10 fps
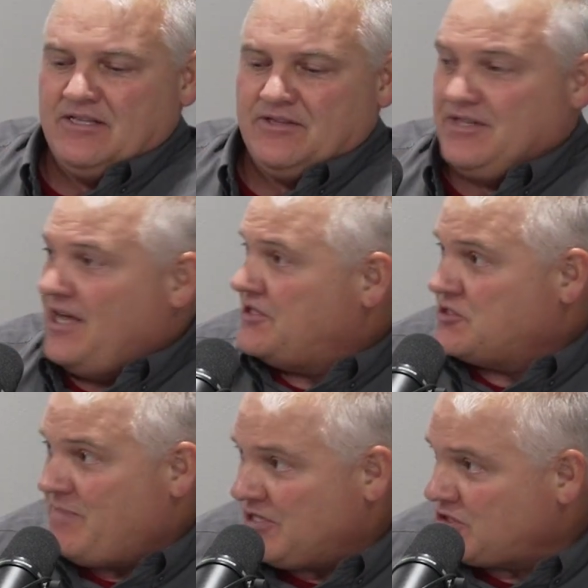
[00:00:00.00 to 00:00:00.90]
Nothing
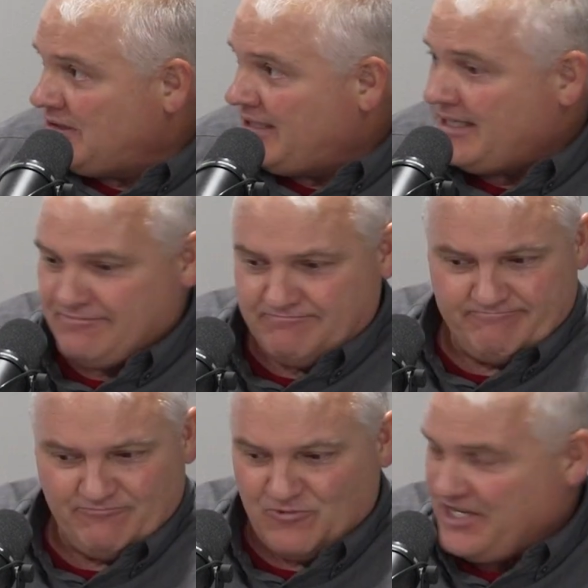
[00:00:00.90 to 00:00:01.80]
special in it.
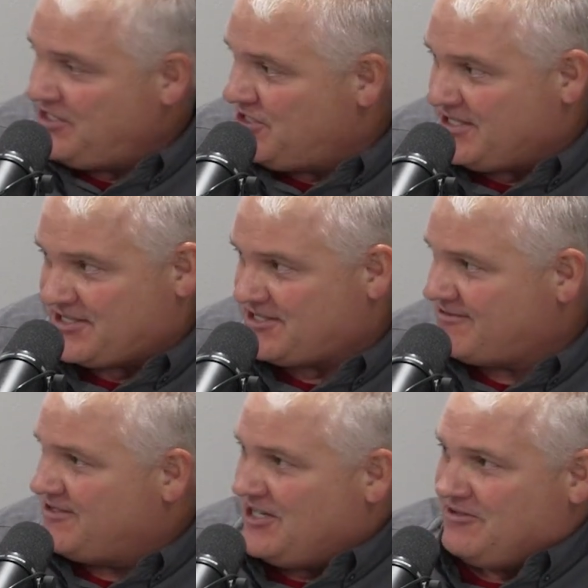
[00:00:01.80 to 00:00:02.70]
We just,
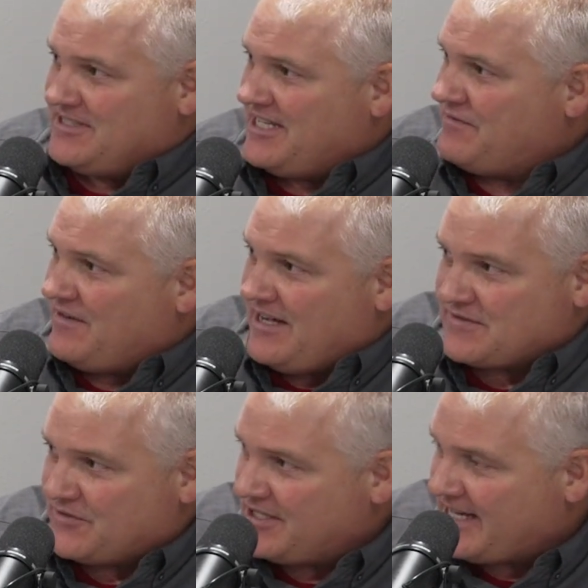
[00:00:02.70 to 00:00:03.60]
we take
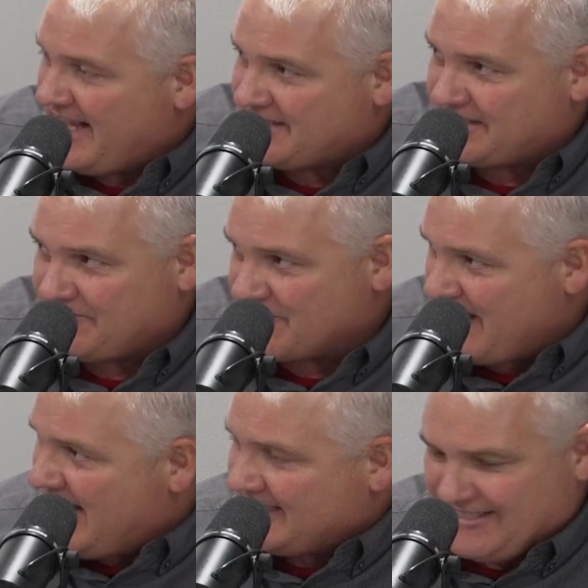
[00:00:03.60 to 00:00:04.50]
phosphoric acid,
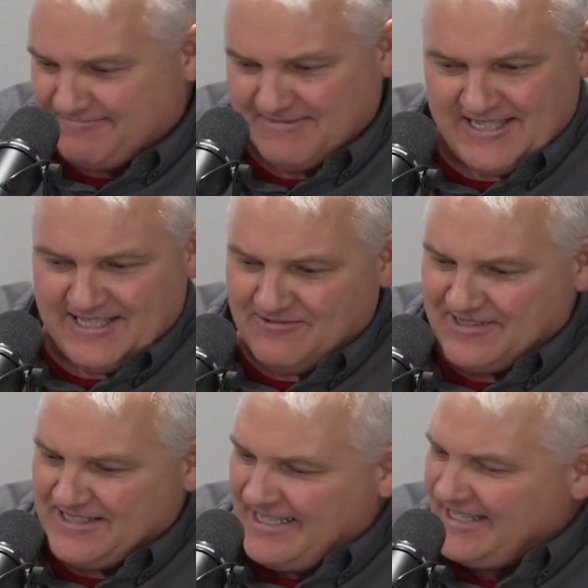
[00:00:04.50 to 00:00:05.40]
react it. We
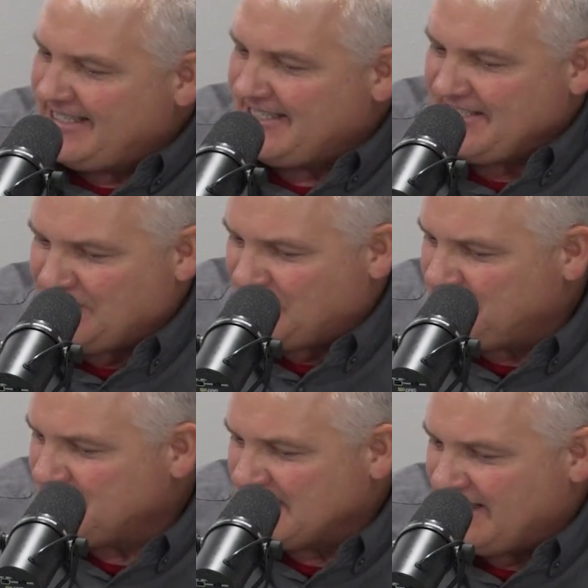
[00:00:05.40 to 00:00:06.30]
take,
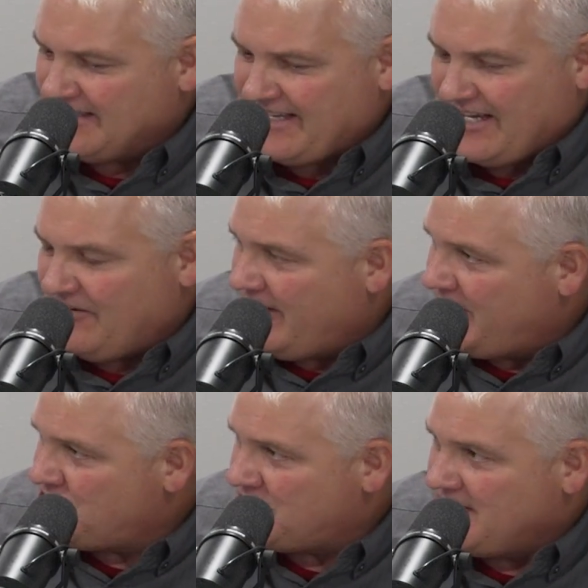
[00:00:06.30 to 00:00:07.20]

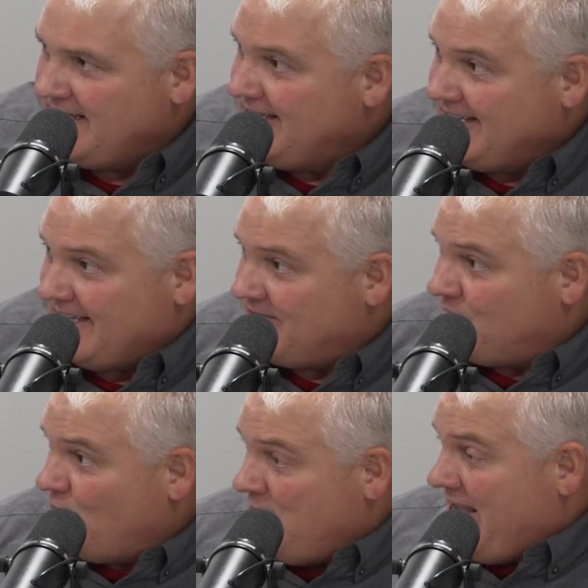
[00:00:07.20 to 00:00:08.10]
KOH,
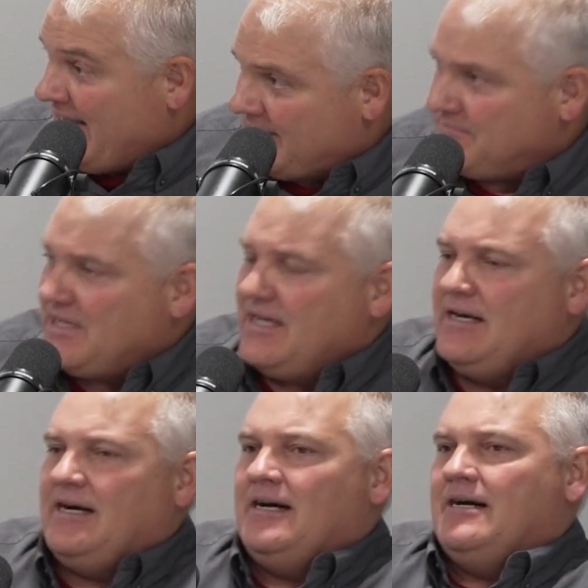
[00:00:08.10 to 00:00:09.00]
and we make it.
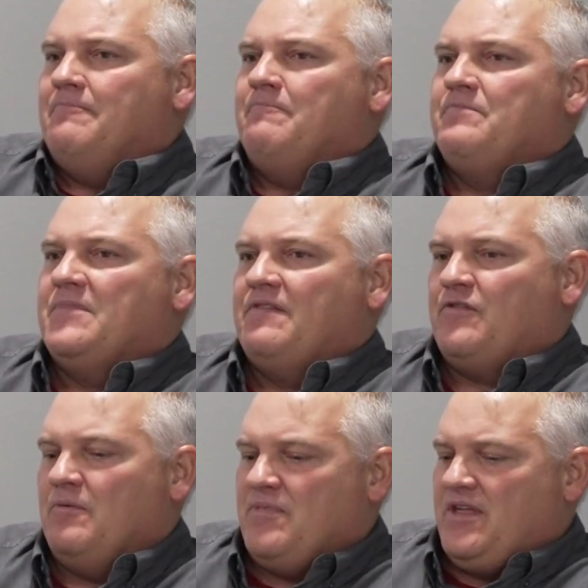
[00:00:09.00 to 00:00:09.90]

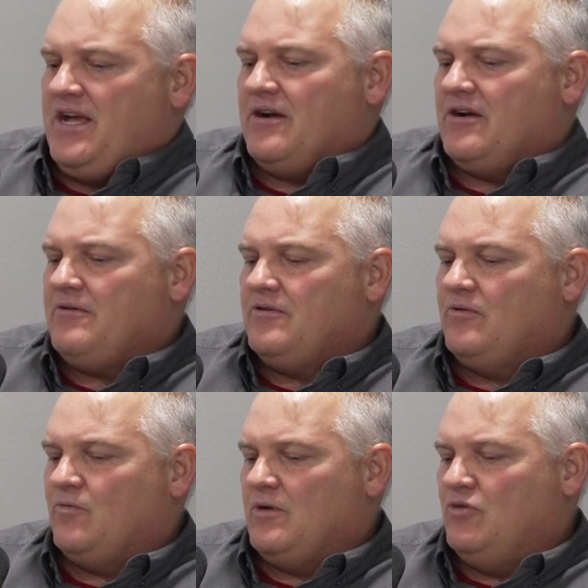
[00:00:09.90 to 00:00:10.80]
From there,
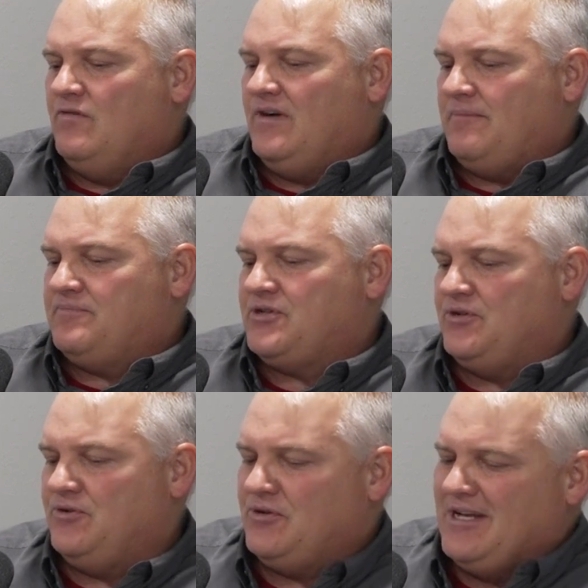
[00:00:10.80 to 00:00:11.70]
we move up
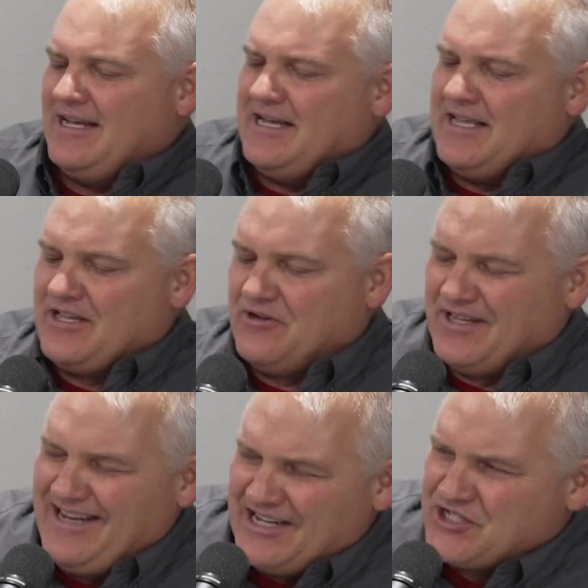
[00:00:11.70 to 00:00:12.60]
to, the
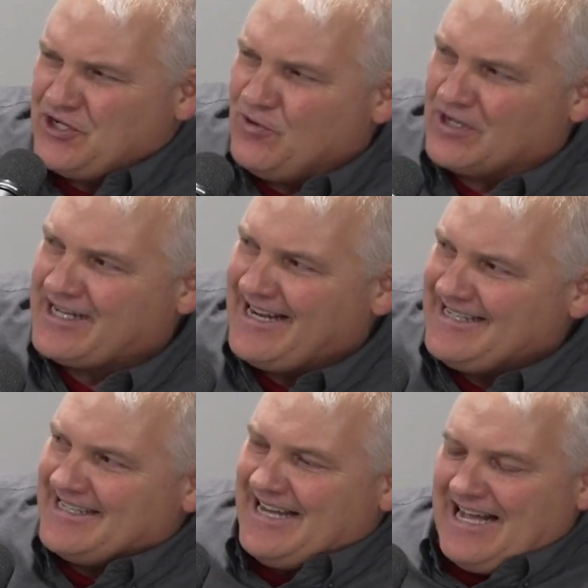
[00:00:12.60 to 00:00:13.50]
next 2 are kind
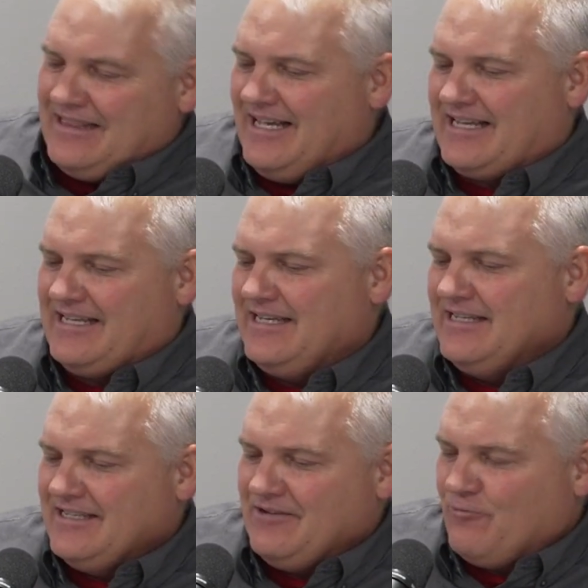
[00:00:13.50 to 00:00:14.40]
of not like
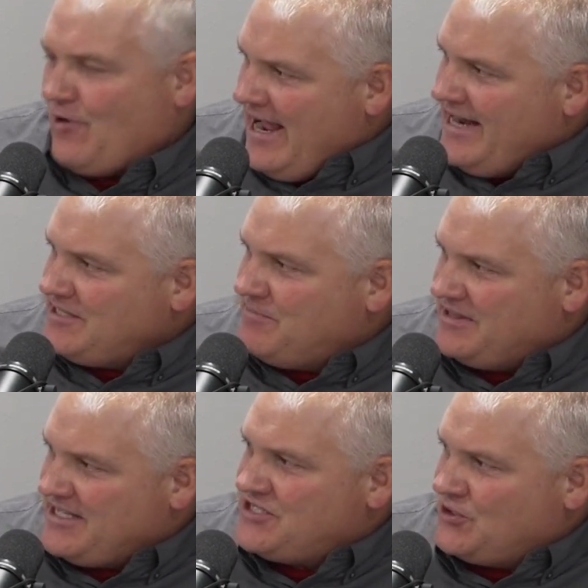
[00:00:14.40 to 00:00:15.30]
ranked, but
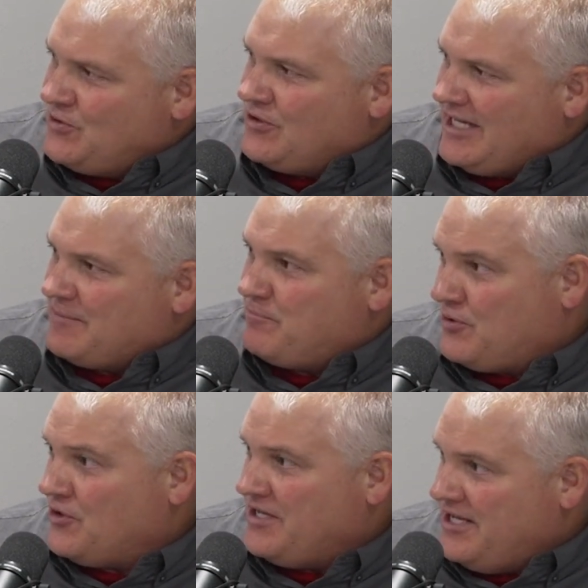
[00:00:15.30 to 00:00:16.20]
these 2 are like
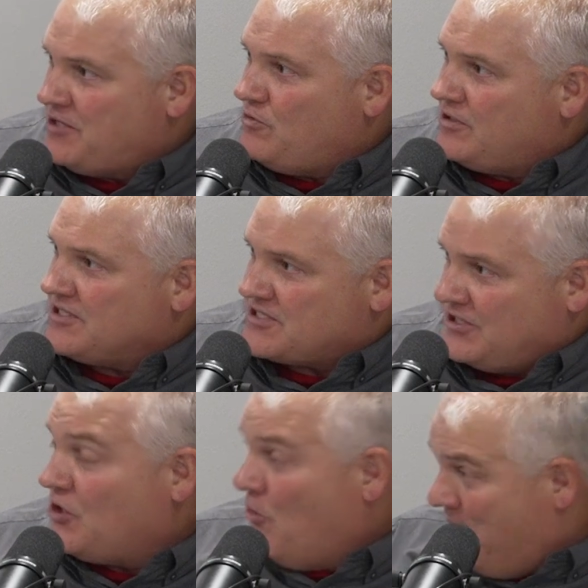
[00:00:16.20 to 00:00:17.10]
pretty equal because they'll
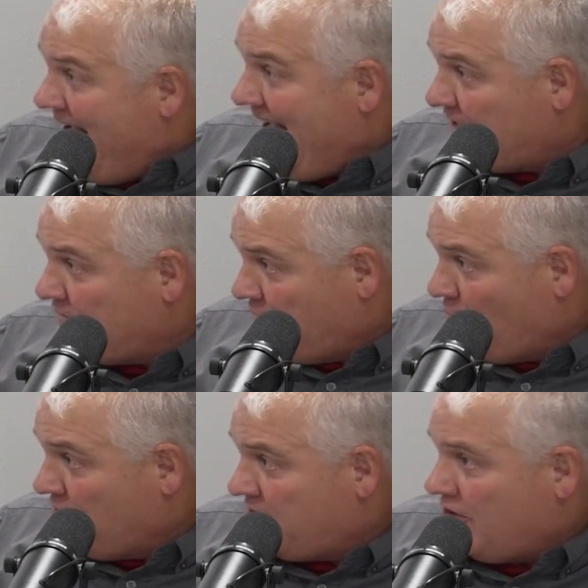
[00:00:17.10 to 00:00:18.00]
go back and
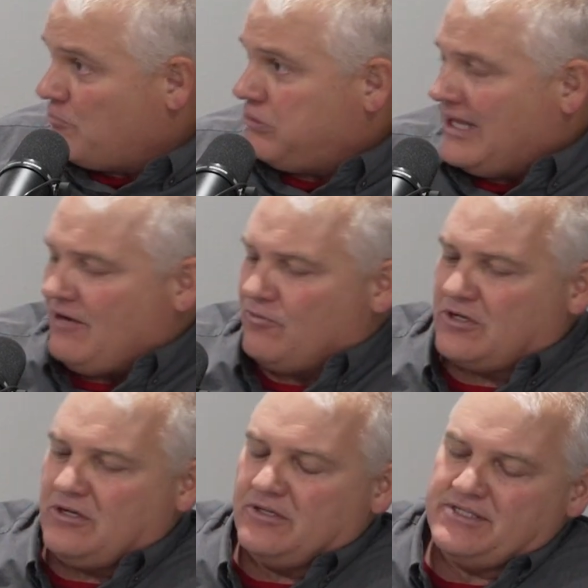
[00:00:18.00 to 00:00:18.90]
forth in our plot
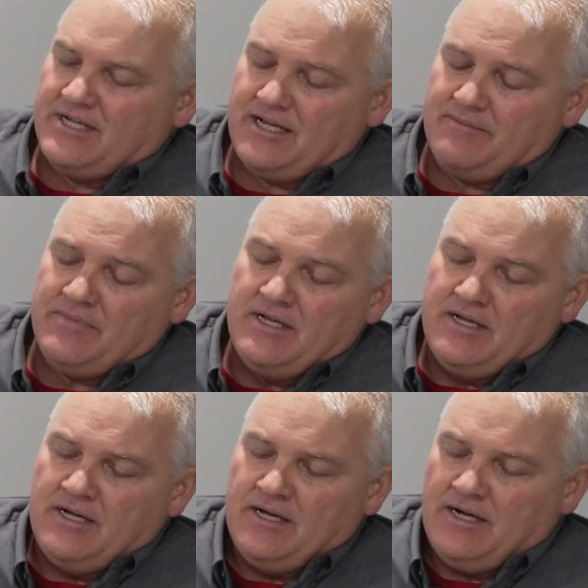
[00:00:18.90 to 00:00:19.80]
work all the time.
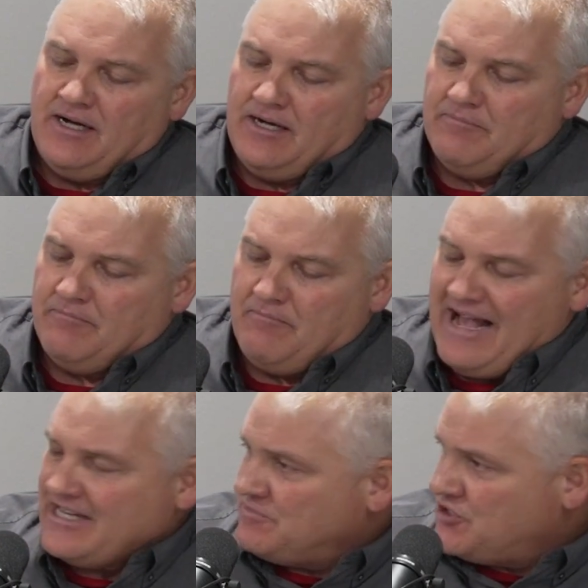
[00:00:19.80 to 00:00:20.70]

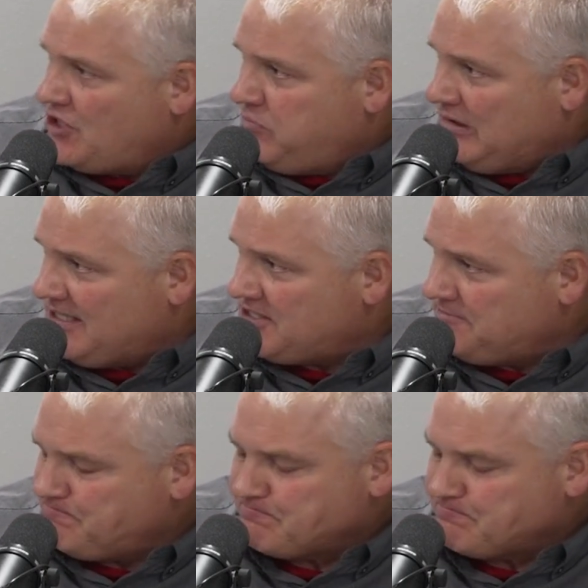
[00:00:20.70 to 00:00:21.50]
Maxim Star Plus,